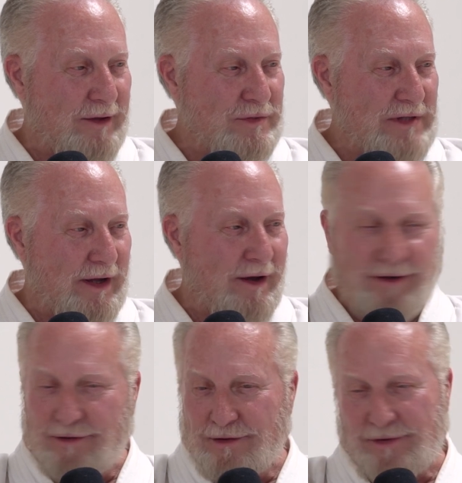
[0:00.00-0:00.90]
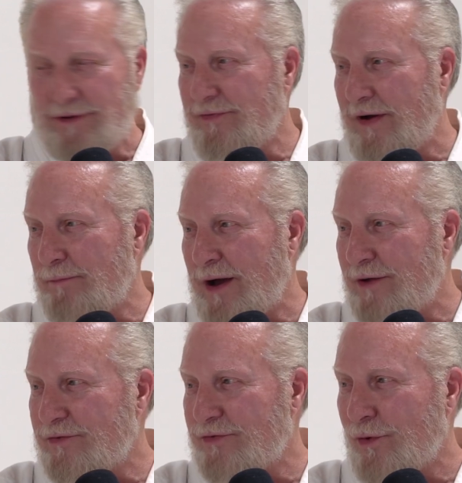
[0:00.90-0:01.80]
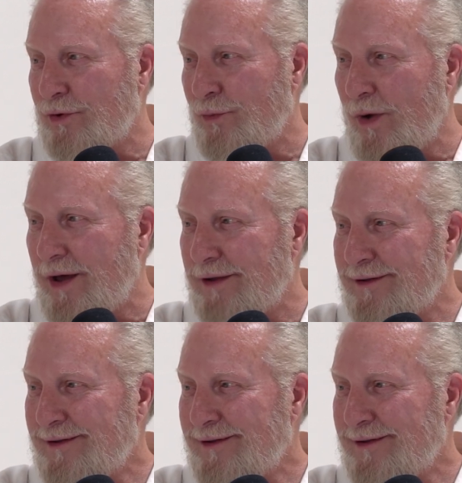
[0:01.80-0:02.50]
He was like 135 pounds soaking wet.